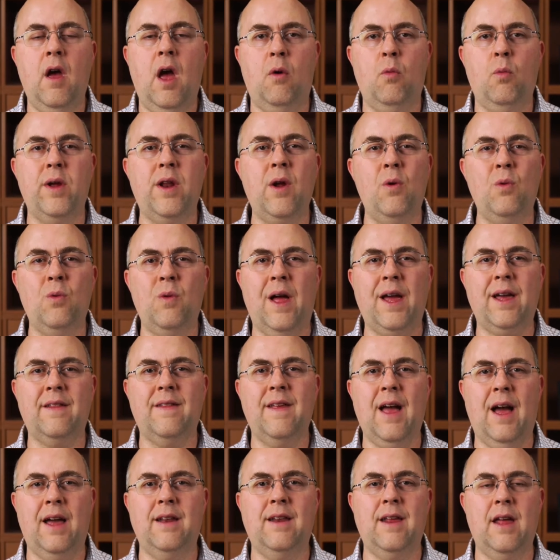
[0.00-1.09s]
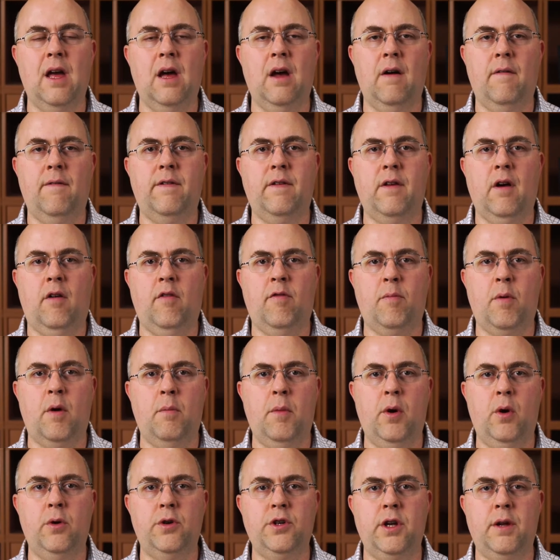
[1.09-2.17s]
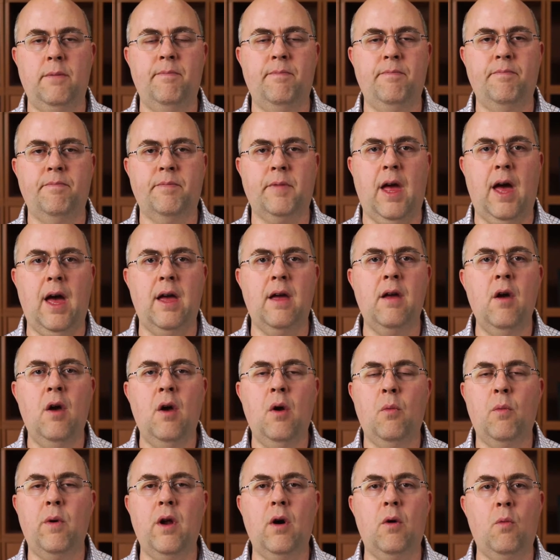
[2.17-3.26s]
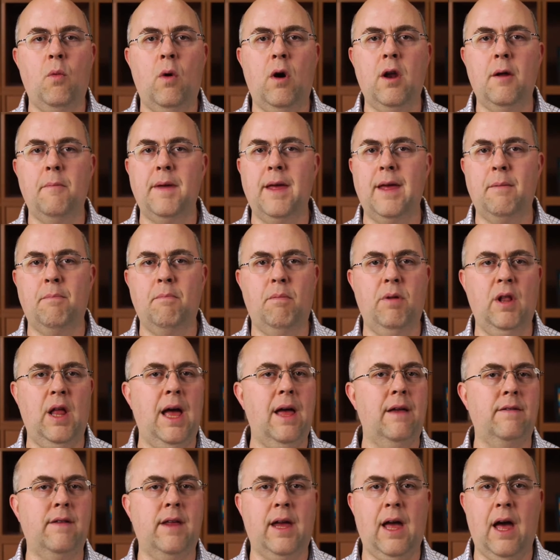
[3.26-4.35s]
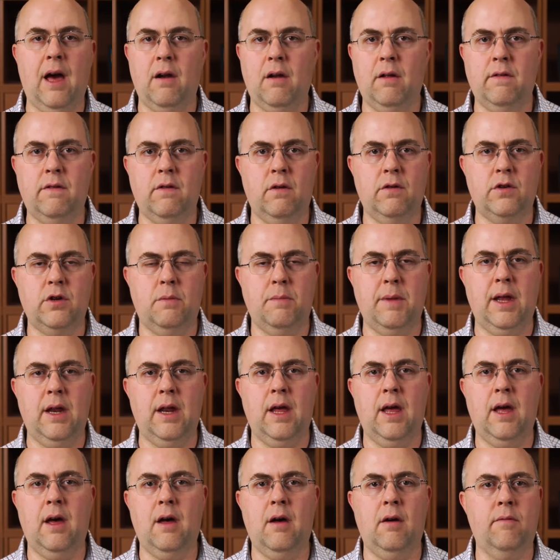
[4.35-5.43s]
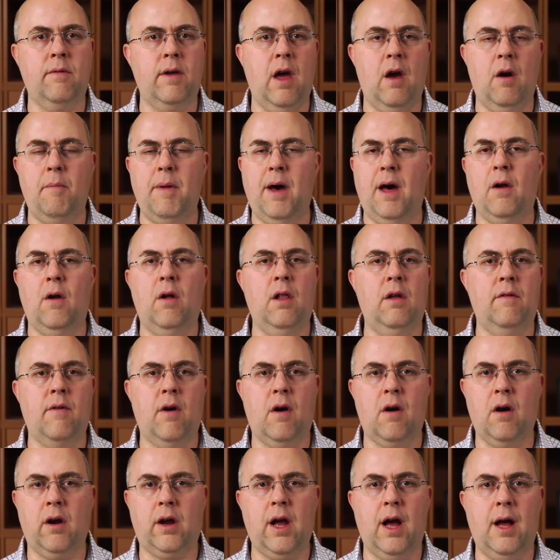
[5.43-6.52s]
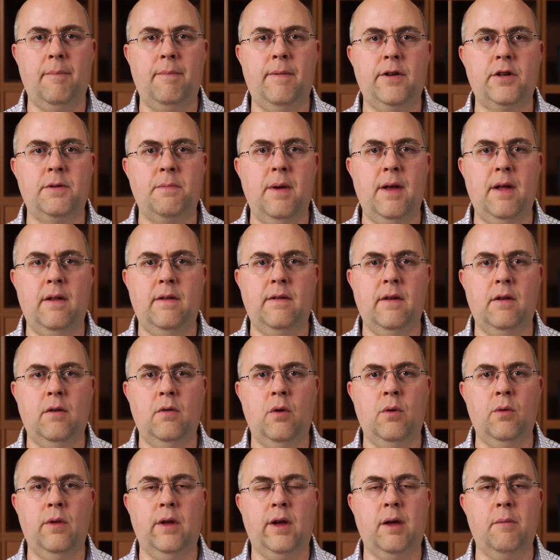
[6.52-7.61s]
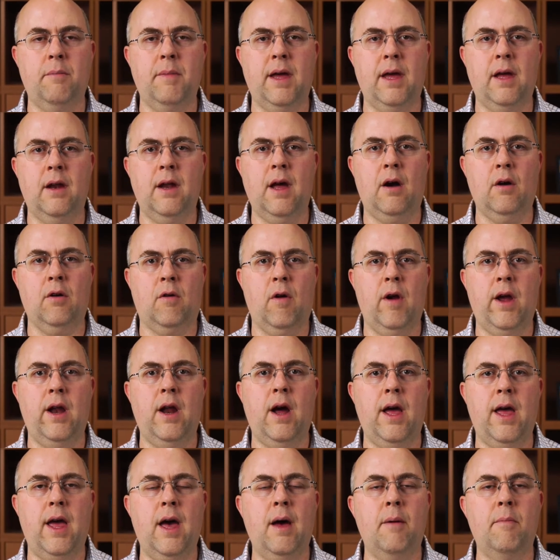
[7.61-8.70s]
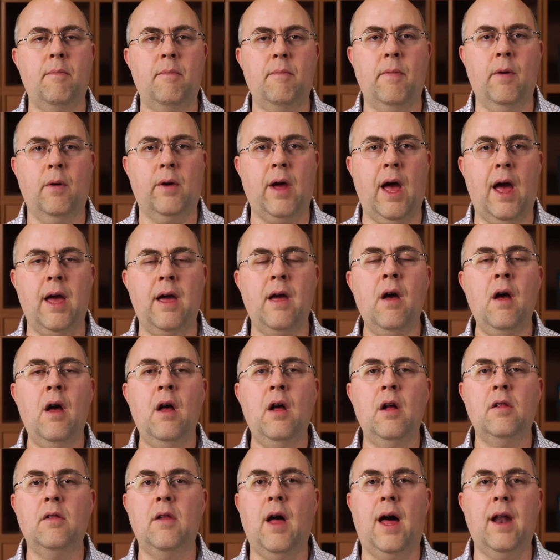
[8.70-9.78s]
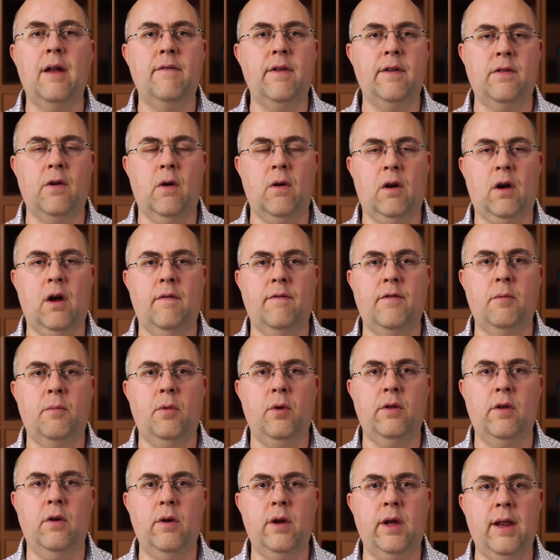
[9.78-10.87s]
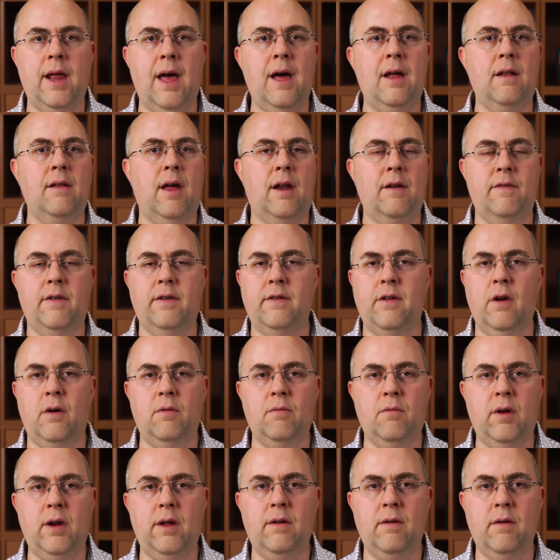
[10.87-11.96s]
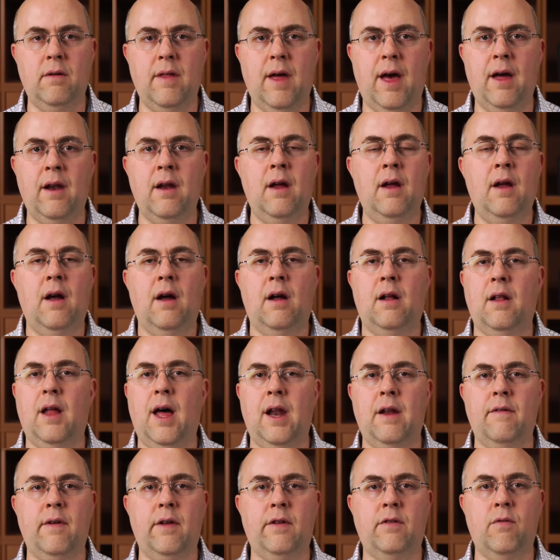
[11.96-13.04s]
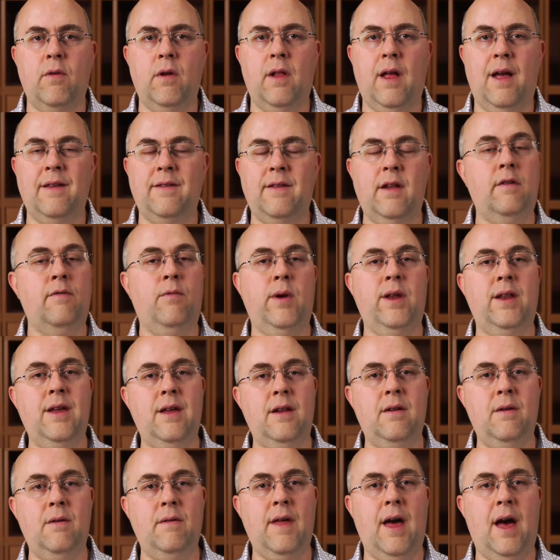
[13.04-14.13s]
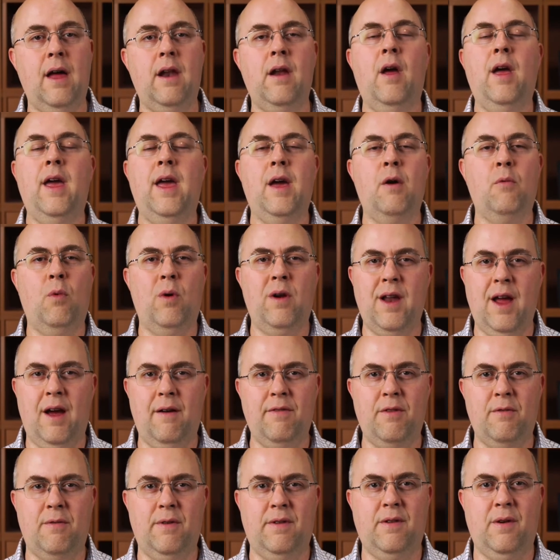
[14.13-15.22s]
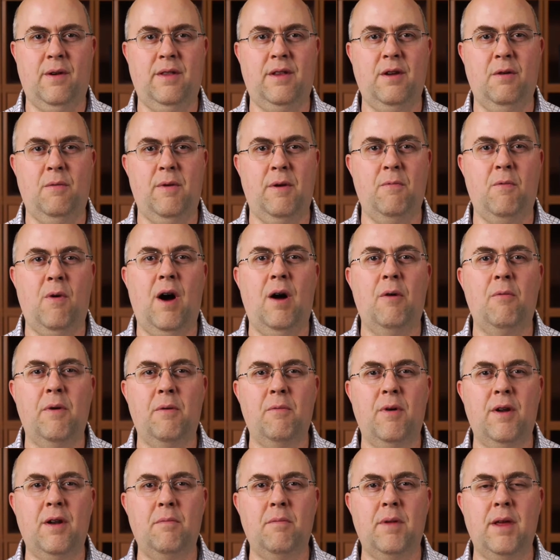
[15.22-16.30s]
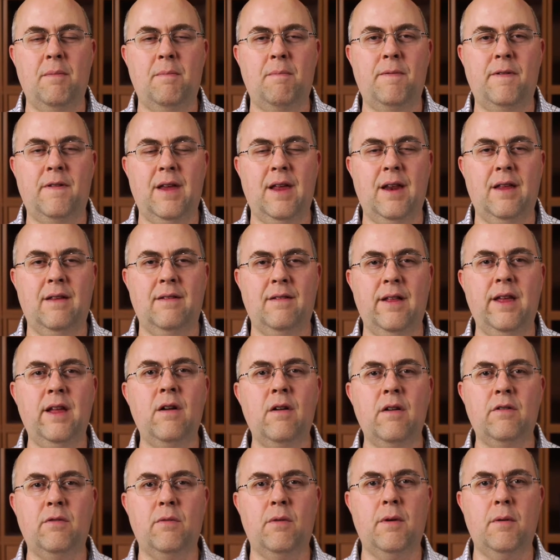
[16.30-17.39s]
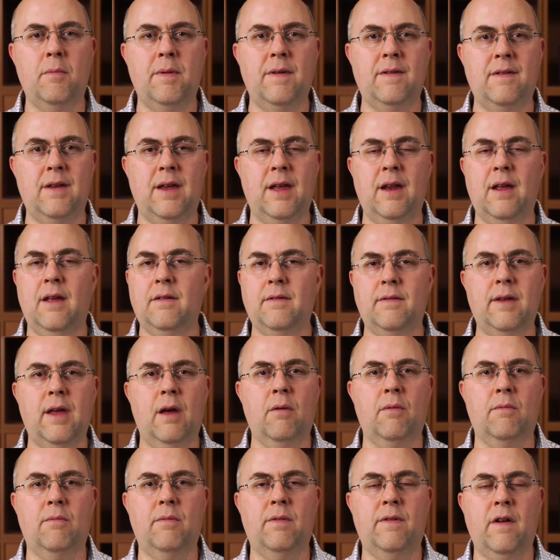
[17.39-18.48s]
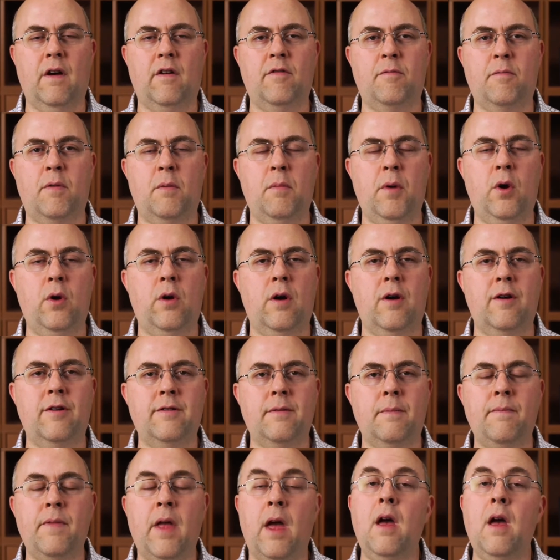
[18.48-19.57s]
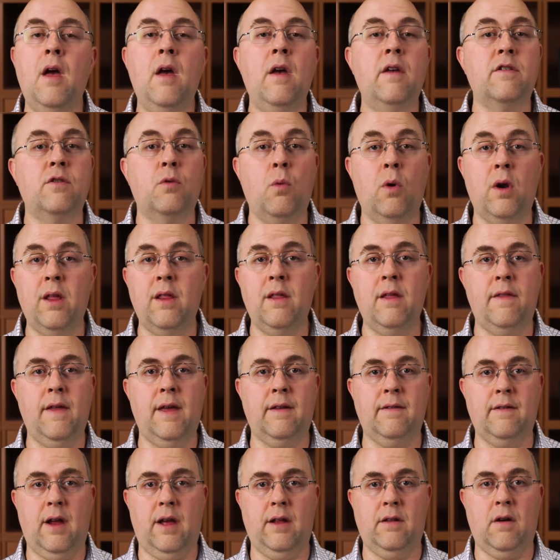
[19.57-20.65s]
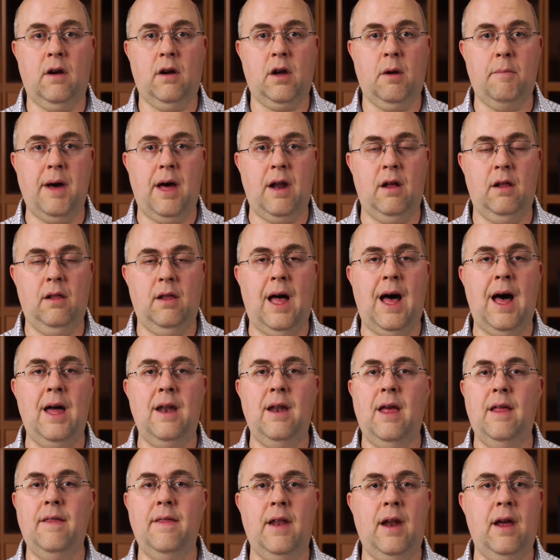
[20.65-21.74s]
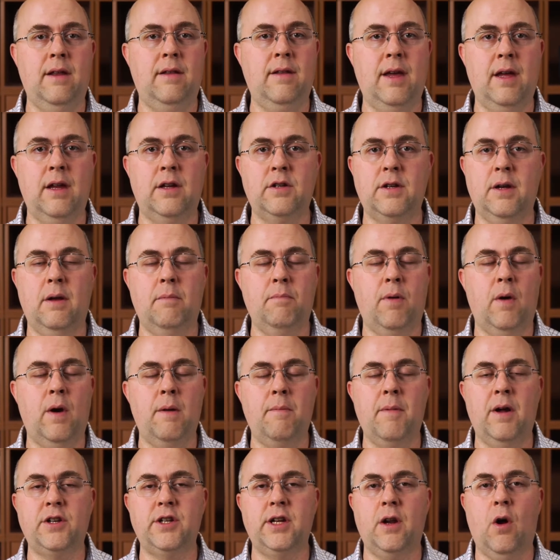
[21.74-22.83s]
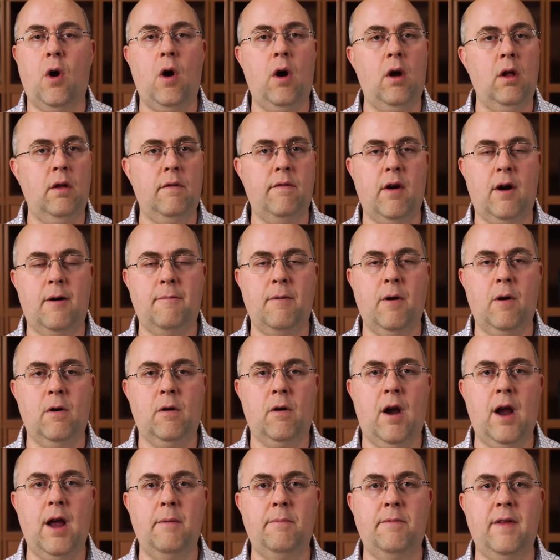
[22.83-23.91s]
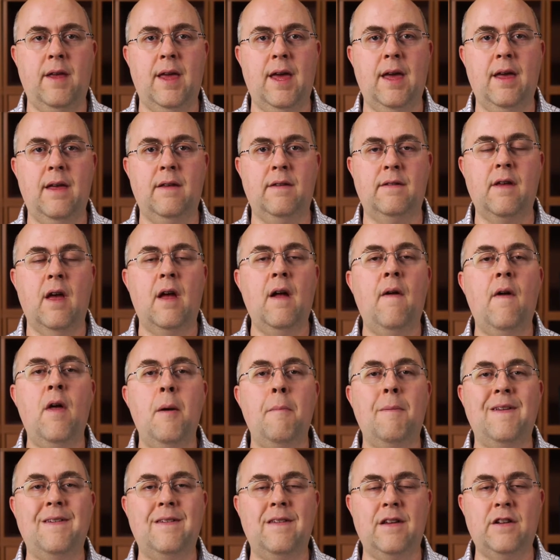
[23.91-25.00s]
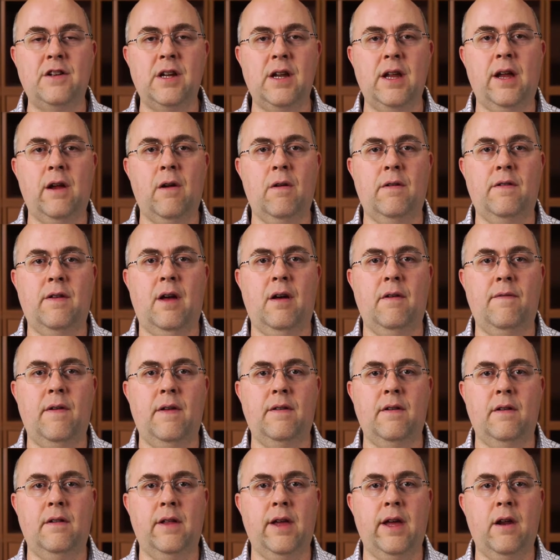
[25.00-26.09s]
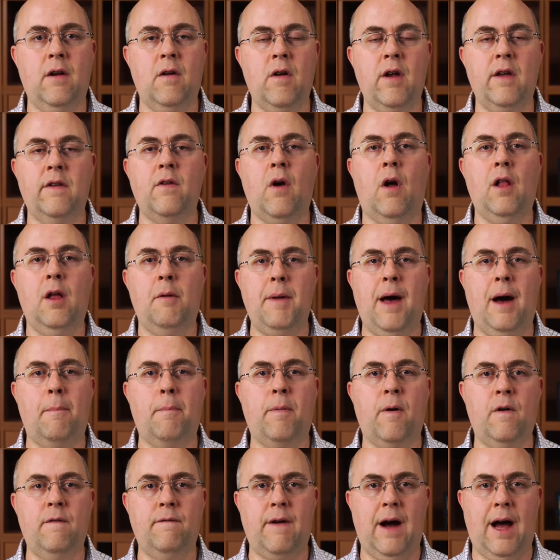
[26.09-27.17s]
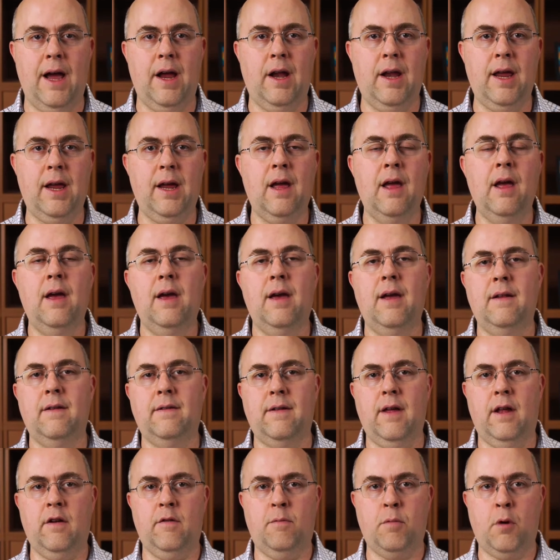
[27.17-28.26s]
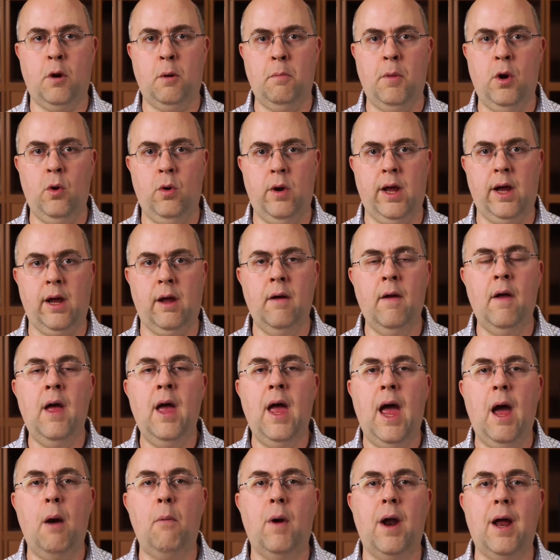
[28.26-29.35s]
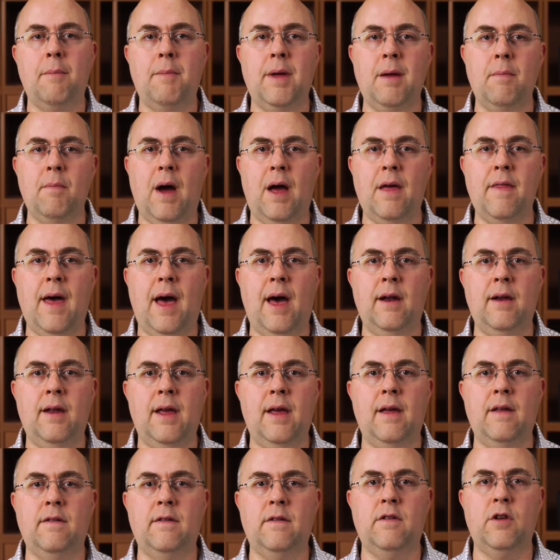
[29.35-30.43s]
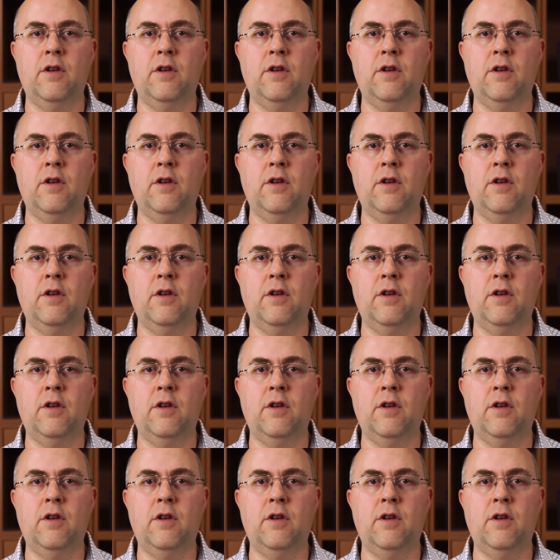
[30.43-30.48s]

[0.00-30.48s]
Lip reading: we don't like the idea of self-promotion. Okay, we don't want to be blasting out on social media, about all of our accomplishments and, oh, look at me and how great I am. Okay, a lot of us aren't comfortable doing that. A lot of us don't want to do that. A lot of us realize that if we did do that, it wouldn't have the result that we want. We wouldn't be seen as leaders. We would be seen as, self-promoters. So one of the things that I talk about a lot and that I teach pretty much in all of our programs is positioning yourself as a leader is all about providing instead of promoting. And what I mean by that is